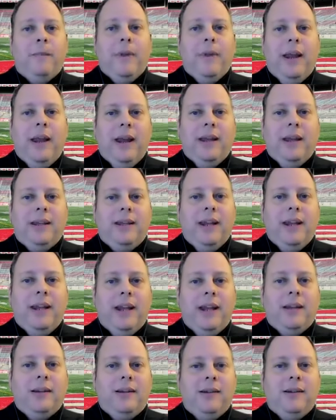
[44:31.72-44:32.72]
and
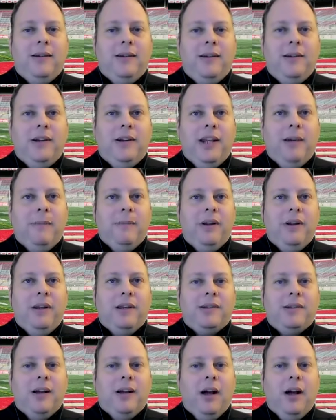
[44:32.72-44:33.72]
yet you get him in
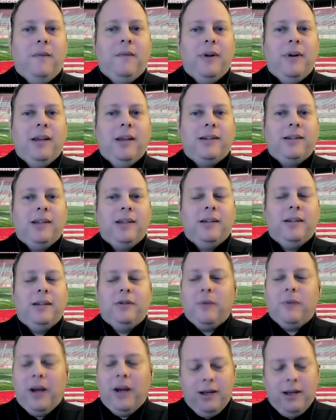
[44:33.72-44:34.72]
this offense.
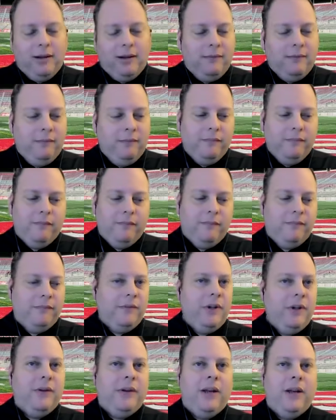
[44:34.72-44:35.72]
And granted,
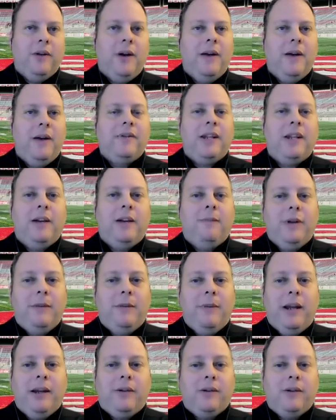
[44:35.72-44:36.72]
you know they don't have a ton of
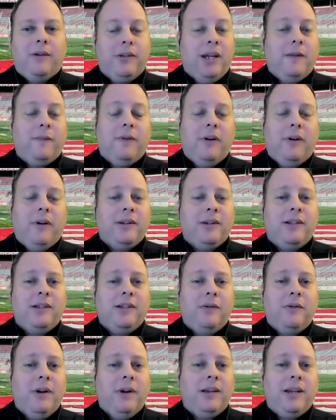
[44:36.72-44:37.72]
playmakers. Jake
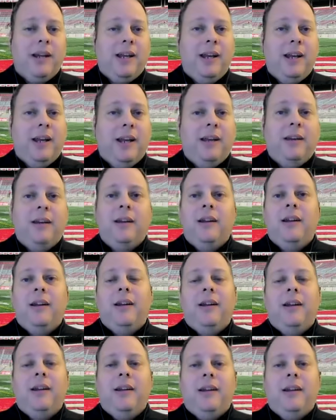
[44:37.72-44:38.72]
Ferguson's a great tight end.
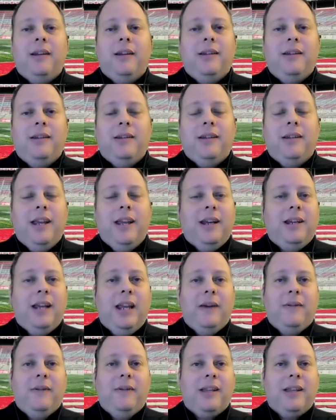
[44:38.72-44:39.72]
Danny
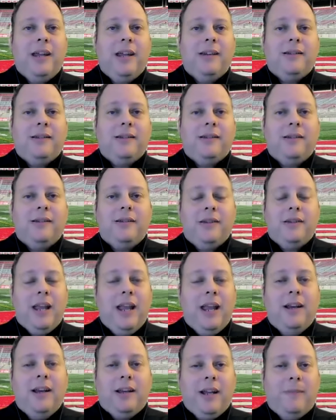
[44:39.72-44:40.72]
Davis has
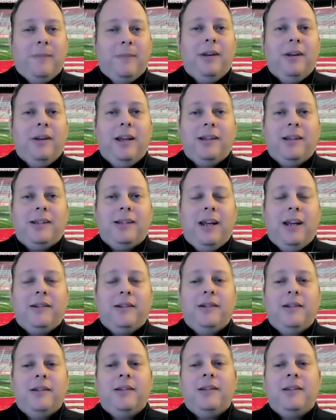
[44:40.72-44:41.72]
had a couple of nice
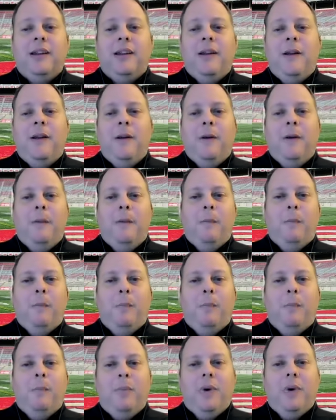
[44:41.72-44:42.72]
catches
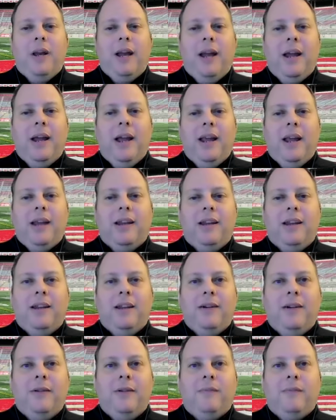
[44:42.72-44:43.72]
but I, I
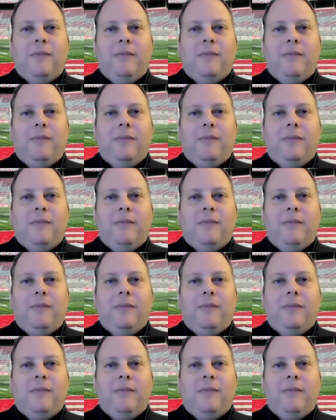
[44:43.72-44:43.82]
you know,